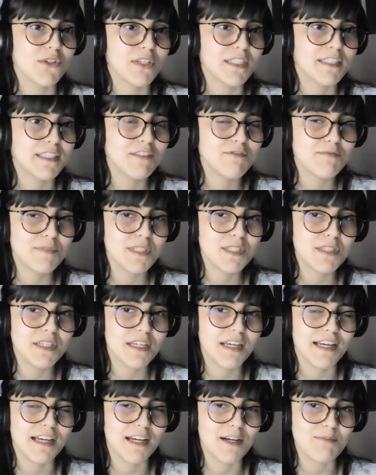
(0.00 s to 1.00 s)
So it gives
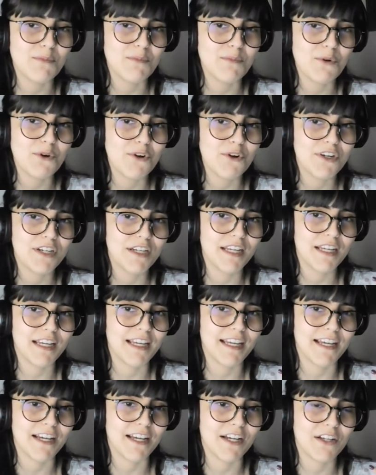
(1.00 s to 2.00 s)
me
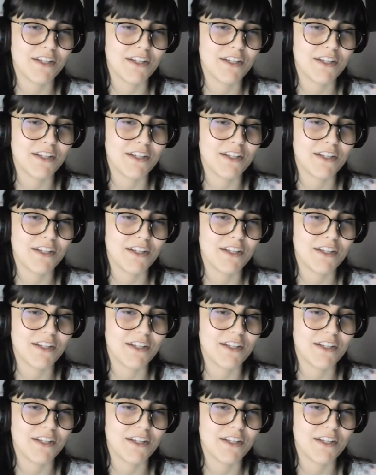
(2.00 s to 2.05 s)
more